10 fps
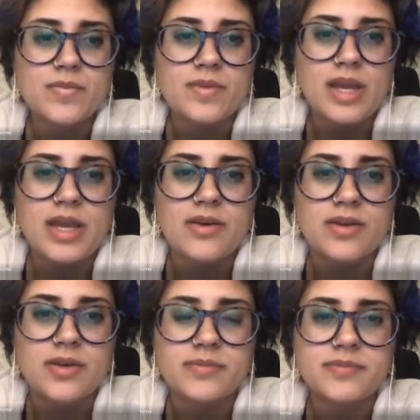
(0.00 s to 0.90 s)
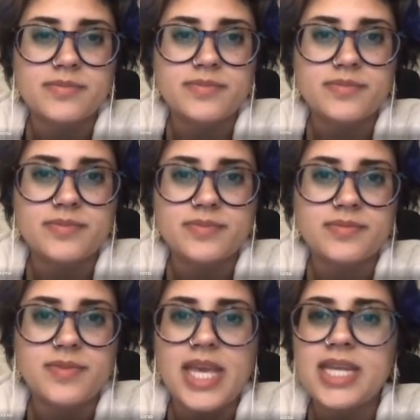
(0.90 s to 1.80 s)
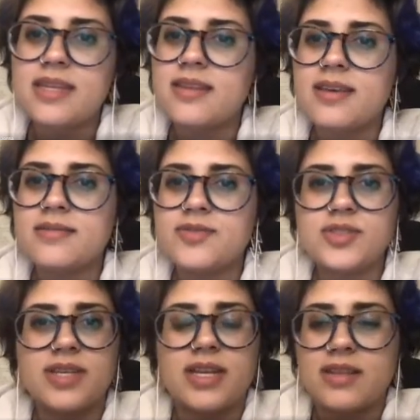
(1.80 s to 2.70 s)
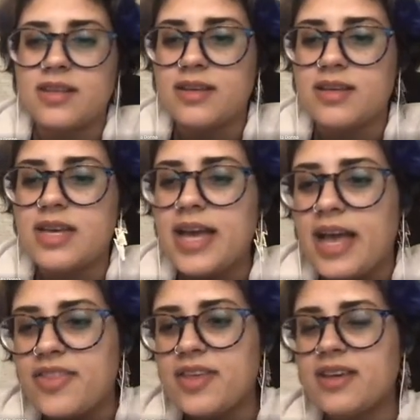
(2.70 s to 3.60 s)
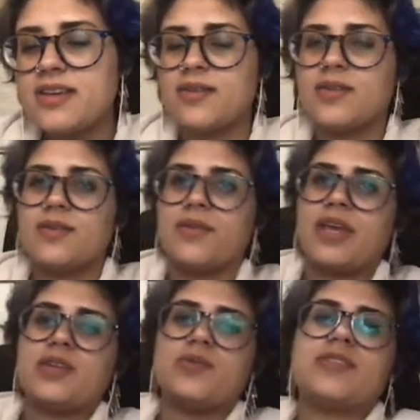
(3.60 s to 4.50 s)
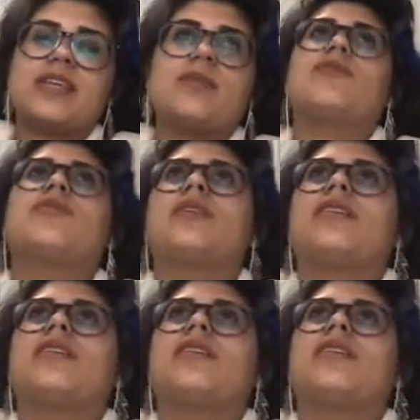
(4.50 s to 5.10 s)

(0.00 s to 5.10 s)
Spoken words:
I don't know. Anything, just anything. I think, like you were saying before, like